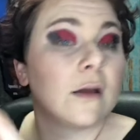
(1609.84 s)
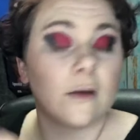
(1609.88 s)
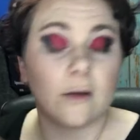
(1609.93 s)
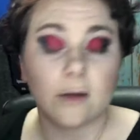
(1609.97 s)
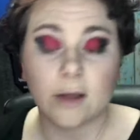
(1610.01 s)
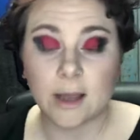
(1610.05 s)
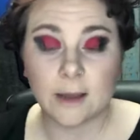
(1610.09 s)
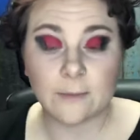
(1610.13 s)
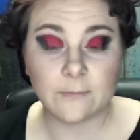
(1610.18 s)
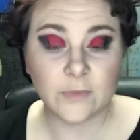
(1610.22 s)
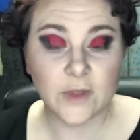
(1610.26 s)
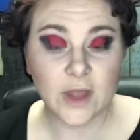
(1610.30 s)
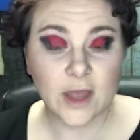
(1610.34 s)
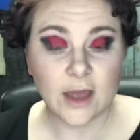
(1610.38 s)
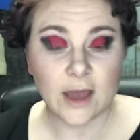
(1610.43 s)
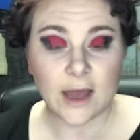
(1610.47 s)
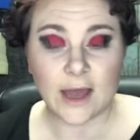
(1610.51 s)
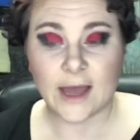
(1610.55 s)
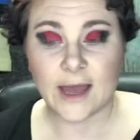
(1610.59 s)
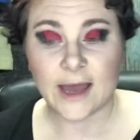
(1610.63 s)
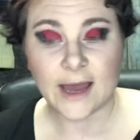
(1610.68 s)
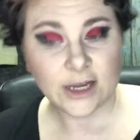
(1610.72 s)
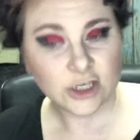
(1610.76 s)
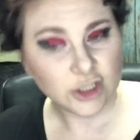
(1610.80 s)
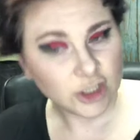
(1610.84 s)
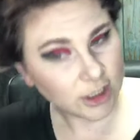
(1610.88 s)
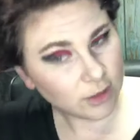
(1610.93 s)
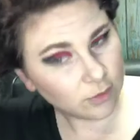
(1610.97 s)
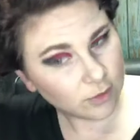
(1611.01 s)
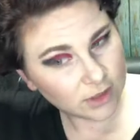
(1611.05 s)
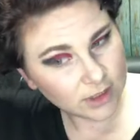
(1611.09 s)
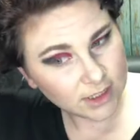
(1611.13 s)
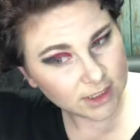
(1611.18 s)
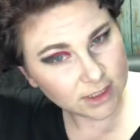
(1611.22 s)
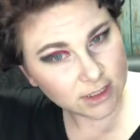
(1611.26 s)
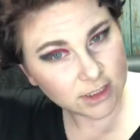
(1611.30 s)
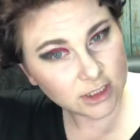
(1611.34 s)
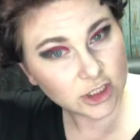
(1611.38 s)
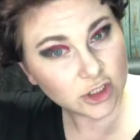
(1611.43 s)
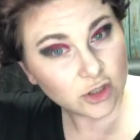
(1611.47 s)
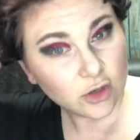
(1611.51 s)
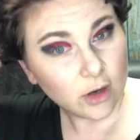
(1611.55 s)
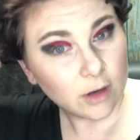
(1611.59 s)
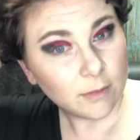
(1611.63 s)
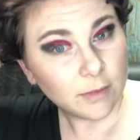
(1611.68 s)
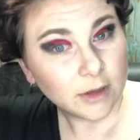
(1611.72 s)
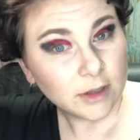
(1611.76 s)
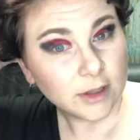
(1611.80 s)
Okay, I actually want this to
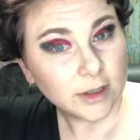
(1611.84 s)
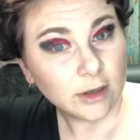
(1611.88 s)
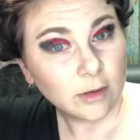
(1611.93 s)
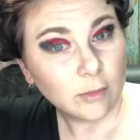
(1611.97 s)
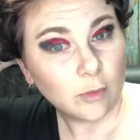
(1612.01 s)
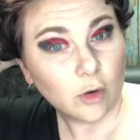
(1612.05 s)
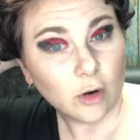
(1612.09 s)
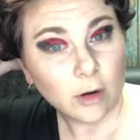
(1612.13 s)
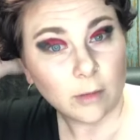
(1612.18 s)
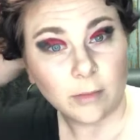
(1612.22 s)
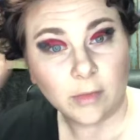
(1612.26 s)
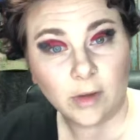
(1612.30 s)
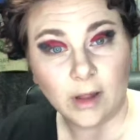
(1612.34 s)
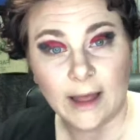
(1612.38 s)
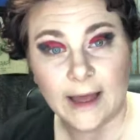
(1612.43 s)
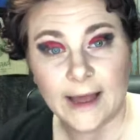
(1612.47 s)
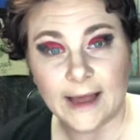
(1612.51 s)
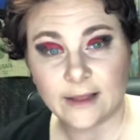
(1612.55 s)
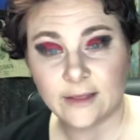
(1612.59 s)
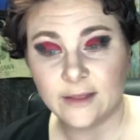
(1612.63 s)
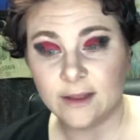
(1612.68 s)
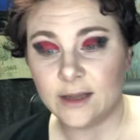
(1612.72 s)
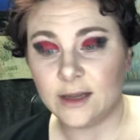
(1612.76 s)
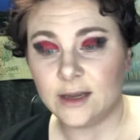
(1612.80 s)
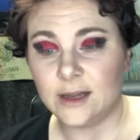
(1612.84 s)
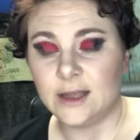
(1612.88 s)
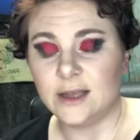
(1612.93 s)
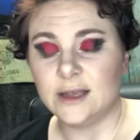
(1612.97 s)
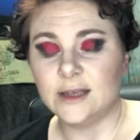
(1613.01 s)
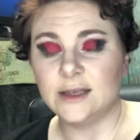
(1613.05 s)
show up a little more black than it